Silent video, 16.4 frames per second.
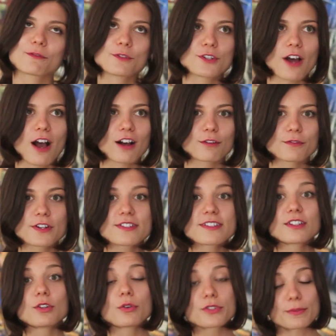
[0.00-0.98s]
photographers
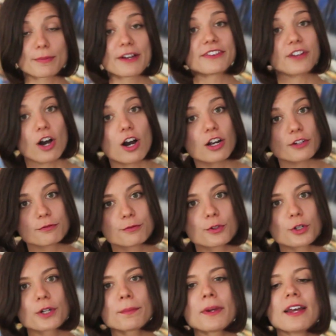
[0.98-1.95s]
and knows about the art
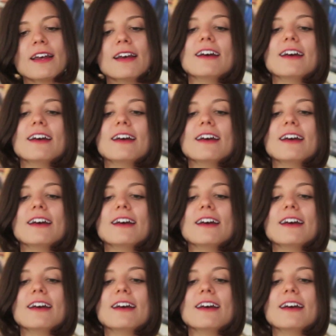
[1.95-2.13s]
form,